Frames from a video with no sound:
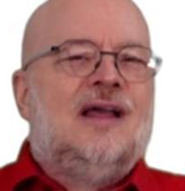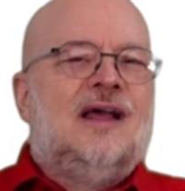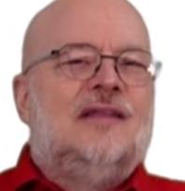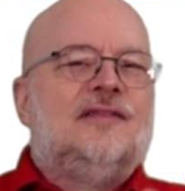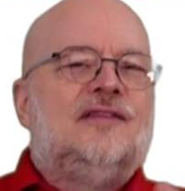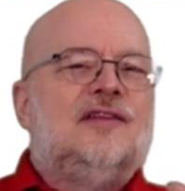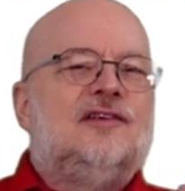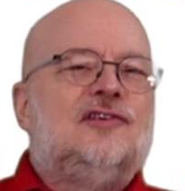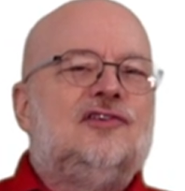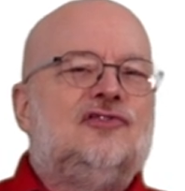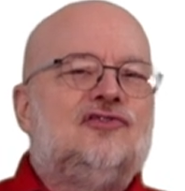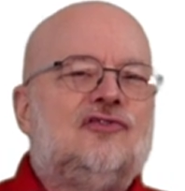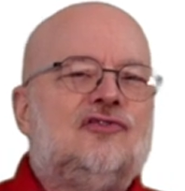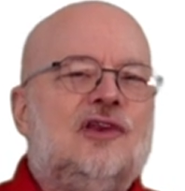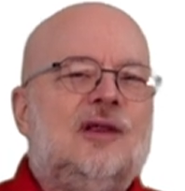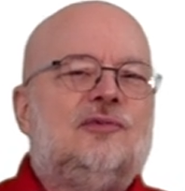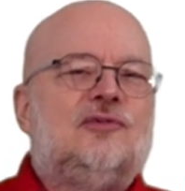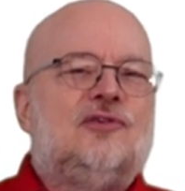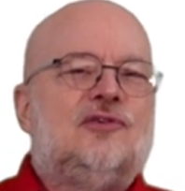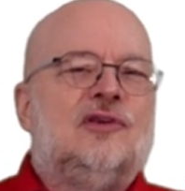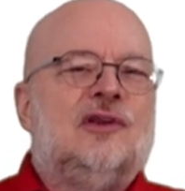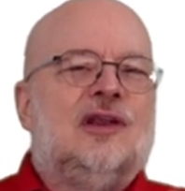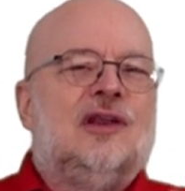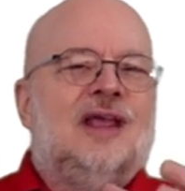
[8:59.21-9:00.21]
the
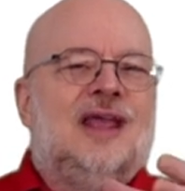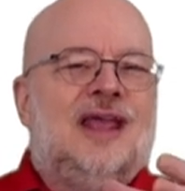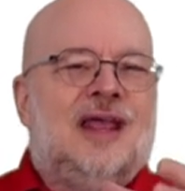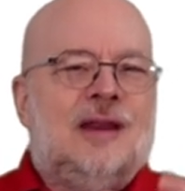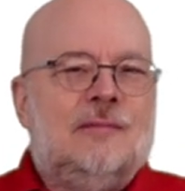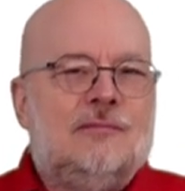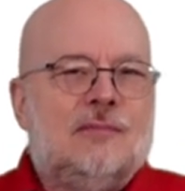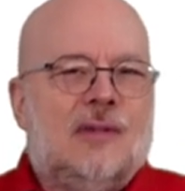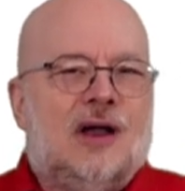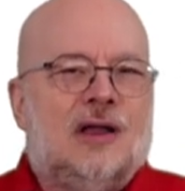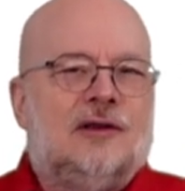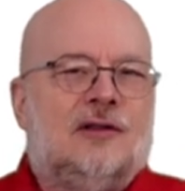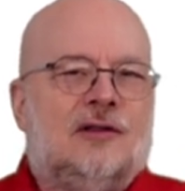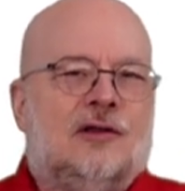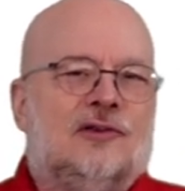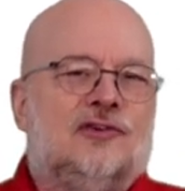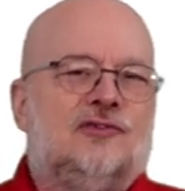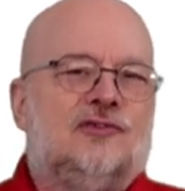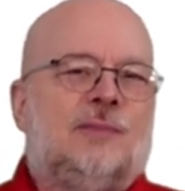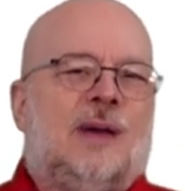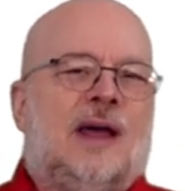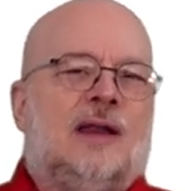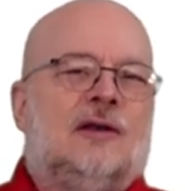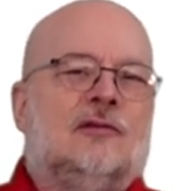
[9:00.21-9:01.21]
description in my knowledge
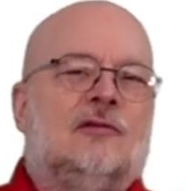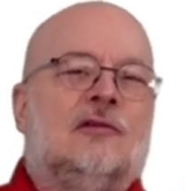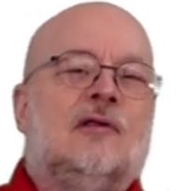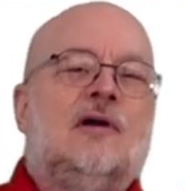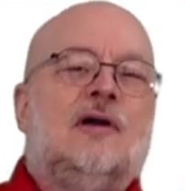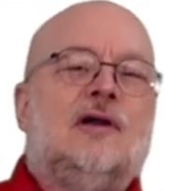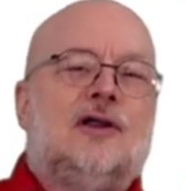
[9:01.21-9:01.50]
panel